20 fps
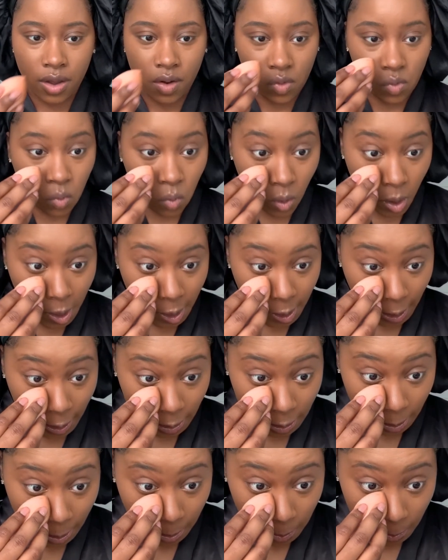
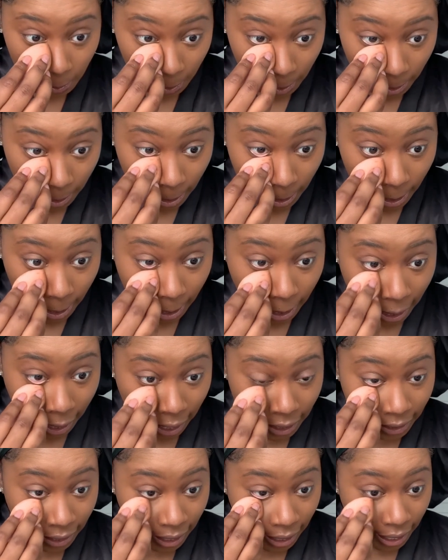One,
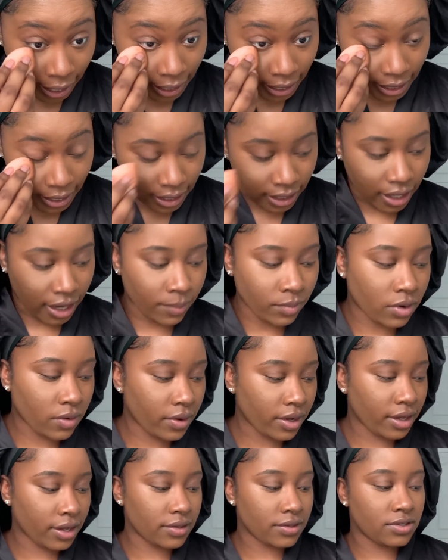I'm
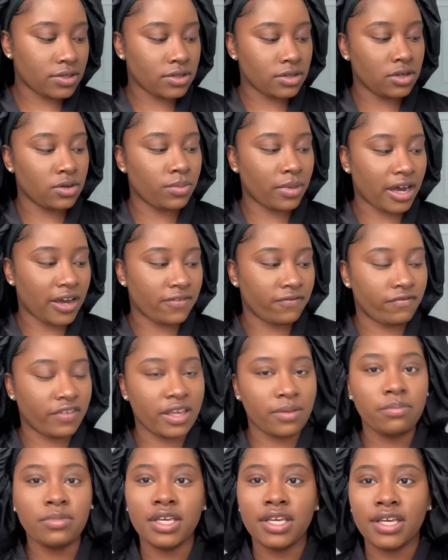going into my
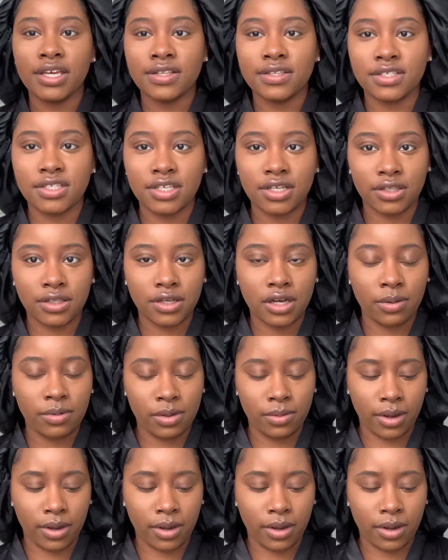Fit Me concealer,